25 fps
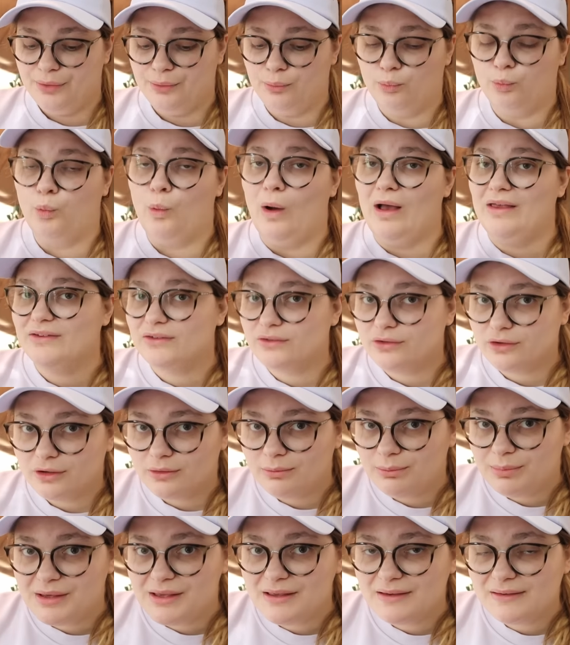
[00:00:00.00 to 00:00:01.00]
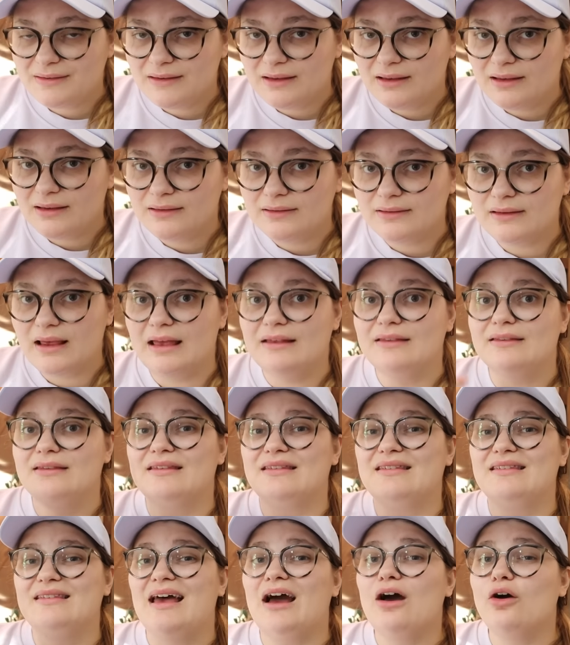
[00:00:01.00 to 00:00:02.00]
Western pieces and
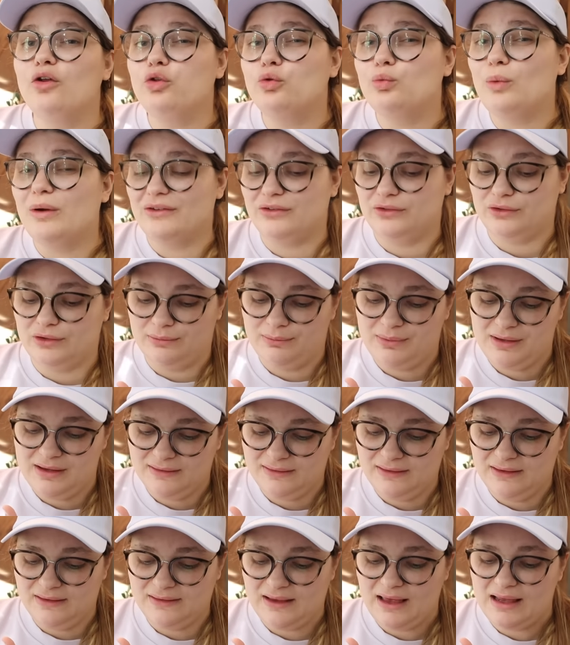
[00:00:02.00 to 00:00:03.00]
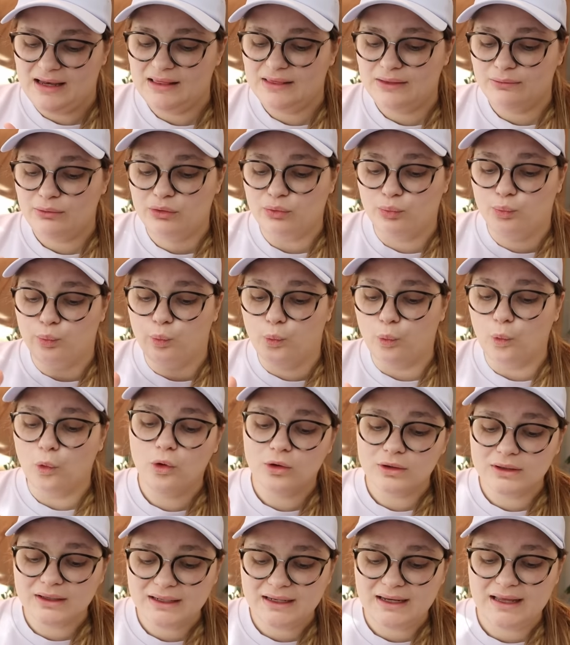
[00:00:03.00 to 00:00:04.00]
Southwestern pieces, anything with
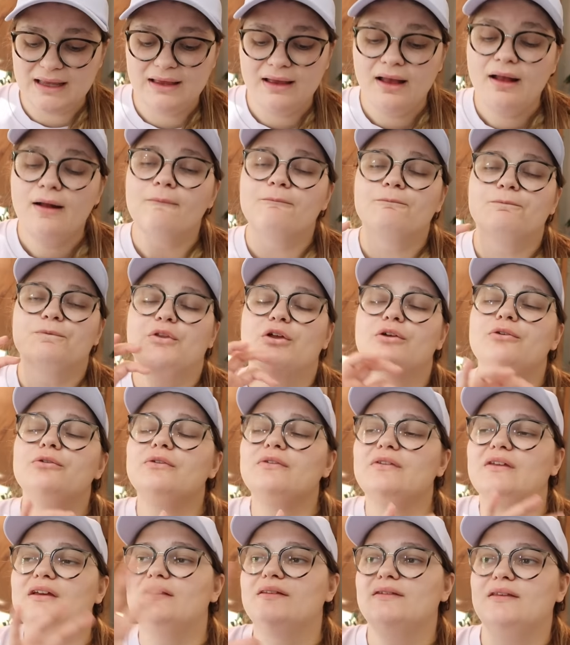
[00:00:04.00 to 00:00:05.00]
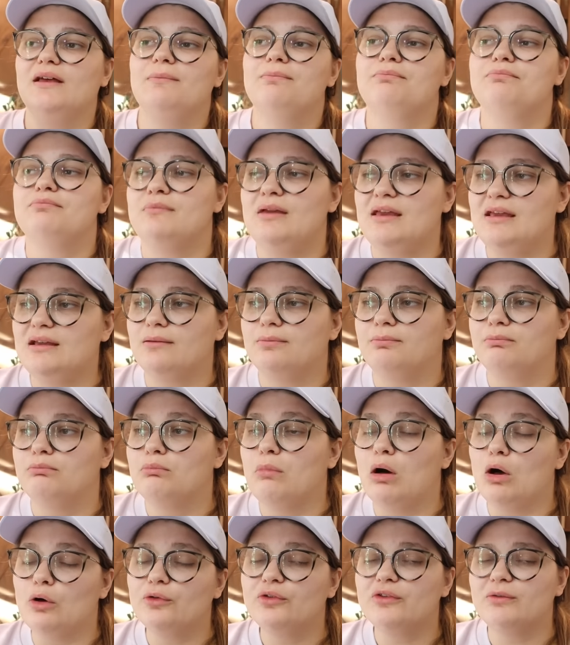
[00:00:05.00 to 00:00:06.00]
wool in it, those things that make
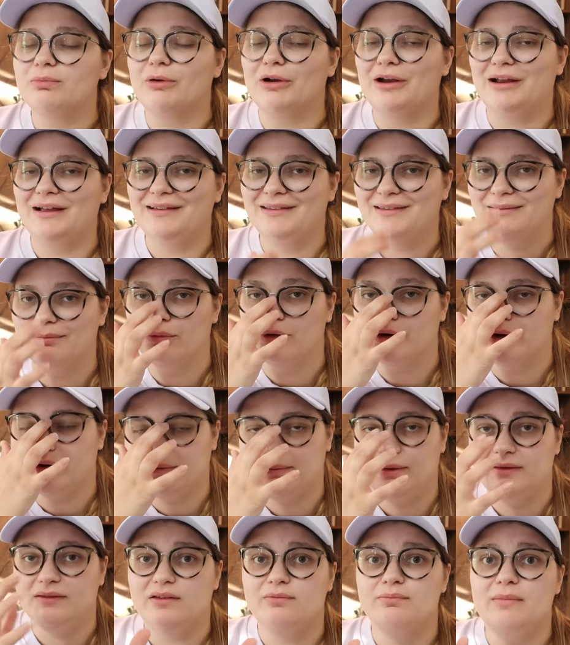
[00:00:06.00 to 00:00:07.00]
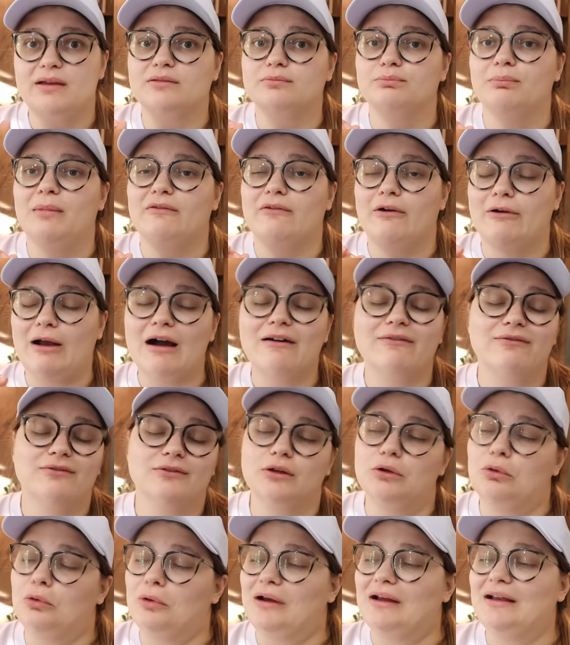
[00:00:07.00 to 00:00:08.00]
most brands more expensive, making Ralph
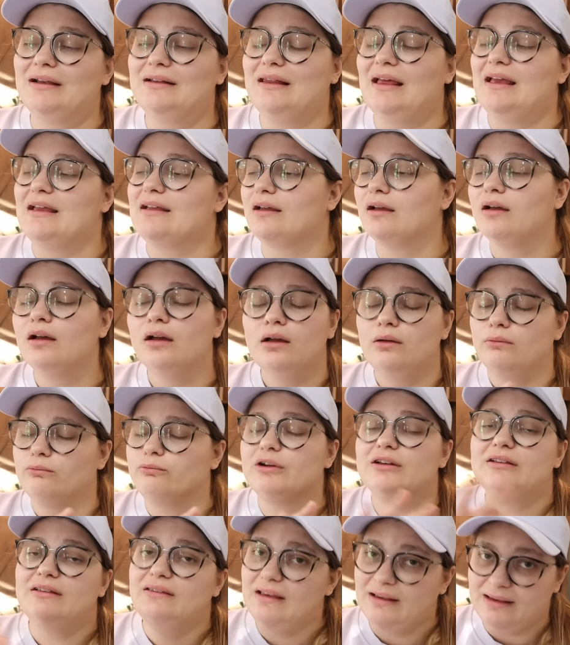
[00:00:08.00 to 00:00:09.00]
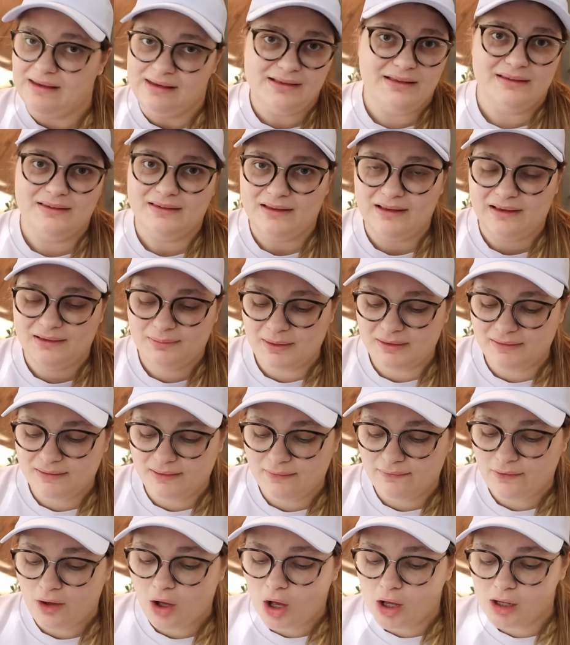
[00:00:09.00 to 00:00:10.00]
Lauren like ridiculously
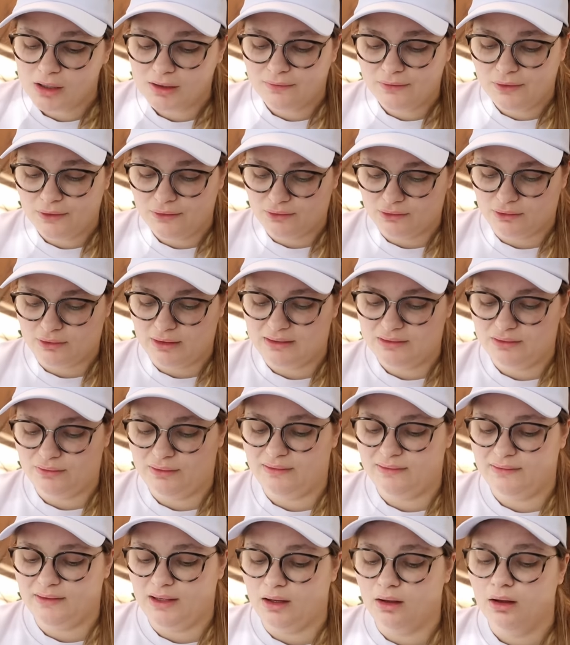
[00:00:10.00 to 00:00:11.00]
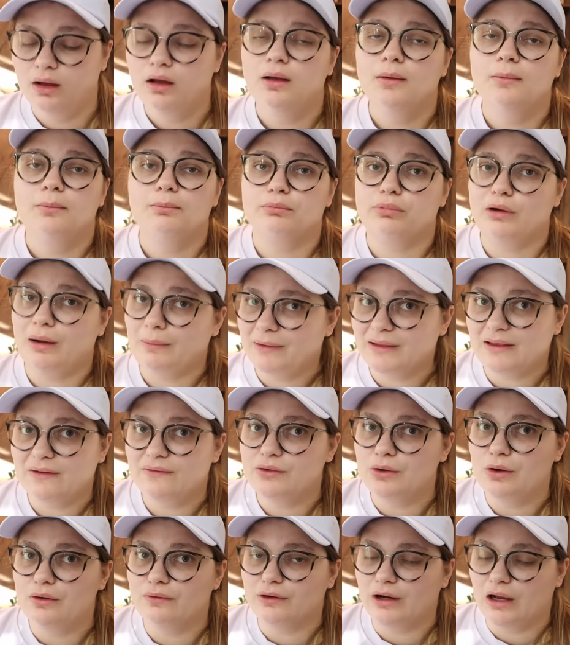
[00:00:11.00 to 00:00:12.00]
expensive. All of those are great to resell, probably give
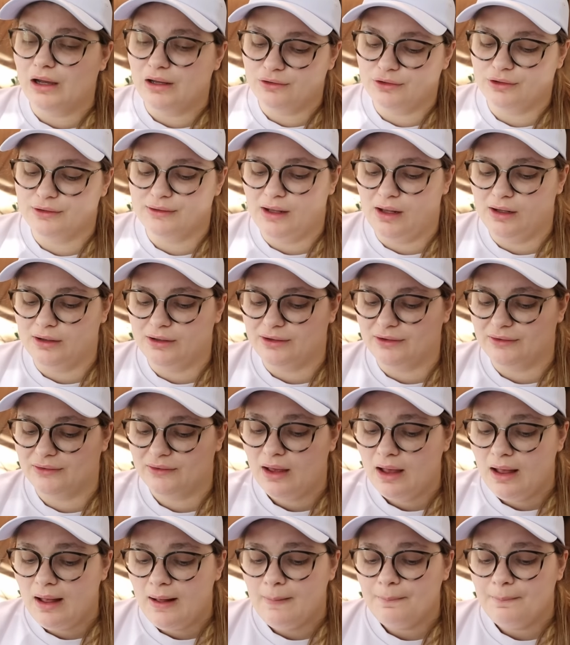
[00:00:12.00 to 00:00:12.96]
you over a $100.